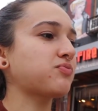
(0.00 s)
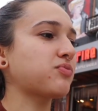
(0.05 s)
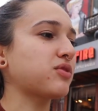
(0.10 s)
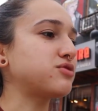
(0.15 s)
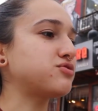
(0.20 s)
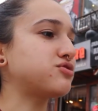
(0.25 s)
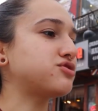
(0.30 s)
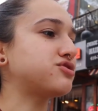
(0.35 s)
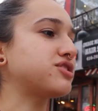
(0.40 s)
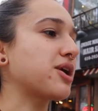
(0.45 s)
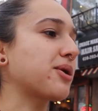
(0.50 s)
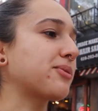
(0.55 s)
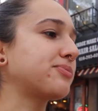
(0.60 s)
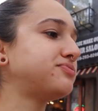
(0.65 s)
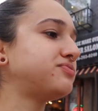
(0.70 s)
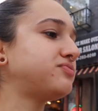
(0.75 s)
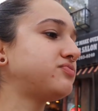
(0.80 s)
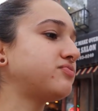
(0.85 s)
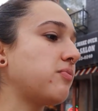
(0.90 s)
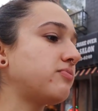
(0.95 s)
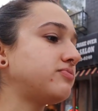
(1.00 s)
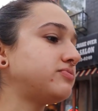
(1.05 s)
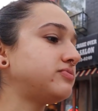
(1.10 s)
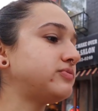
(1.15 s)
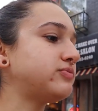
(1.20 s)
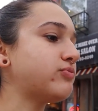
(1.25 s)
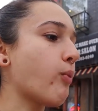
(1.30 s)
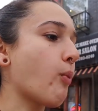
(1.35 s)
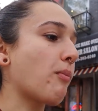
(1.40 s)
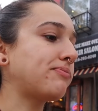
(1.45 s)
Interesting. I think so too.
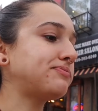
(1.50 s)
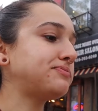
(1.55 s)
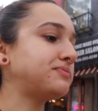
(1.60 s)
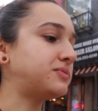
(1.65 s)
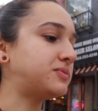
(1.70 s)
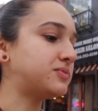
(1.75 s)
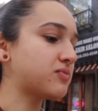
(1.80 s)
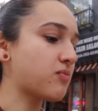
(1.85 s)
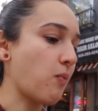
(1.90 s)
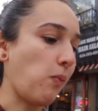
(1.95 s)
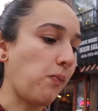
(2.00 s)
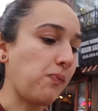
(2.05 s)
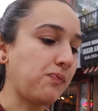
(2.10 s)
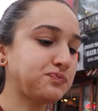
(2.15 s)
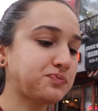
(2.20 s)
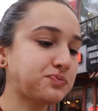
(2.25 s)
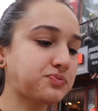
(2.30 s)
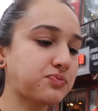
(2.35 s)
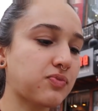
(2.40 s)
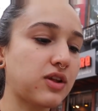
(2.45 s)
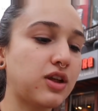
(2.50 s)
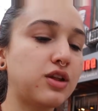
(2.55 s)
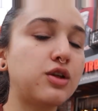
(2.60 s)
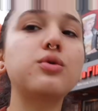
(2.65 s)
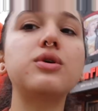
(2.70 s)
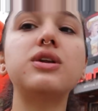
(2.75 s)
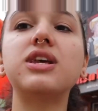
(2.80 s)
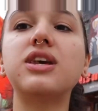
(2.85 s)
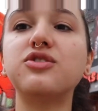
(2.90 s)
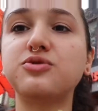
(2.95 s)
I feel like it Look
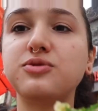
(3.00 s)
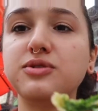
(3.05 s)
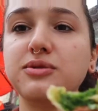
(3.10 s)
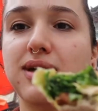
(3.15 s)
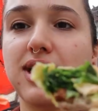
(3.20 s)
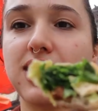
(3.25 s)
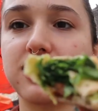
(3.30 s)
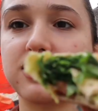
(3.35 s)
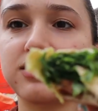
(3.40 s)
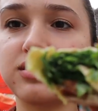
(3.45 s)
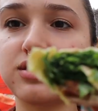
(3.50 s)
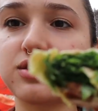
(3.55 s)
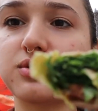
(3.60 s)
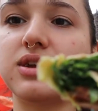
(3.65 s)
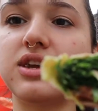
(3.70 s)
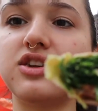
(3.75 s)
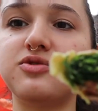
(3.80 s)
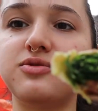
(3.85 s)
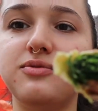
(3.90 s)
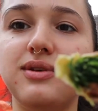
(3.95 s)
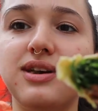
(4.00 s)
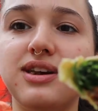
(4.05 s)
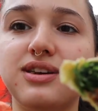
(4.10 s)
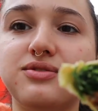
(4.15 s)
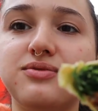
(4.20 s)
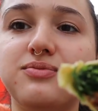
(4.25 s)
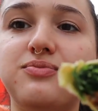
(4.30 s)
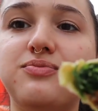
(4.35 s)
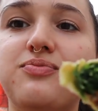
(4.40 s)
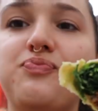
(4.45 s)
what he gives me back. Look what he gives me back.
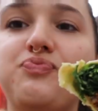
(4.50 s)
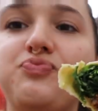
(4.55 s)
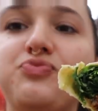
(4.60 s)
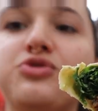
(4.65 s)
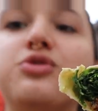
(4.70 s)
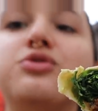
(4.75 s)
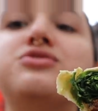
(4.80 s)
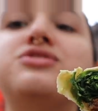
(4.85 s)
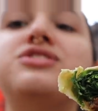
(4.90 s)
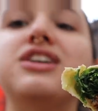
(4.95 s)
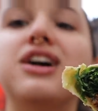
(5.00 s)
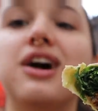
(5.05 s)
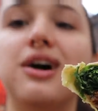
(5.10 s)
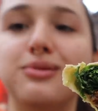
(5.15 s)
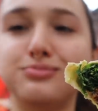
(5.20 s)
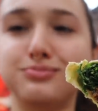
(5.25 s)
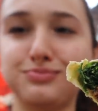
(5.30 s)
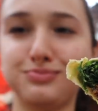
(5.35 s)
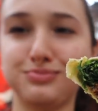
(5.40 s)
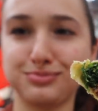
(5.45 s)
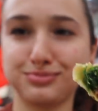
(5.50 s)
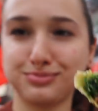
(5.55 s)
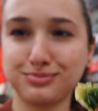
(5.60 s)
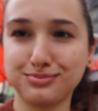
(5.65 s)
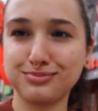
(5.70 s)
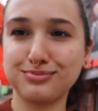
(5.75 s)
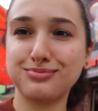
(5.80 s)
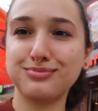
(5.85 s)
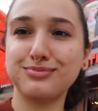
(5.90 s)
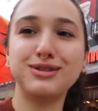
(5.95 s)
Tortilla.
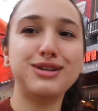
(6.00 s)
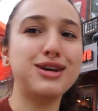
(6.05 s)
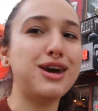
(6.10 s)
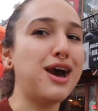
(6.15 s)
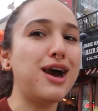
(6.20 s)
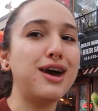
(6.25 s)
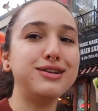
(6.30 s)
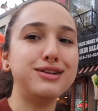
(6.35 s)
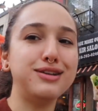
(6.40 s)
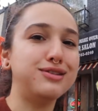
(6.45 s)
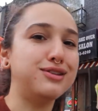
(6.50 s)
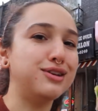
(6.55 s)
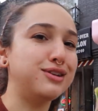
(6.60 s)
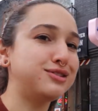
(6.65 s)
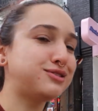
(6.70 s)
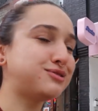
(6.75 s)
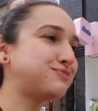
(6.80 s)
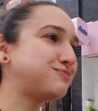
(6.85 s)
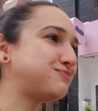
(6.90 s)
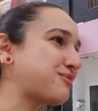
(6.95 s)
Yeah, I need this.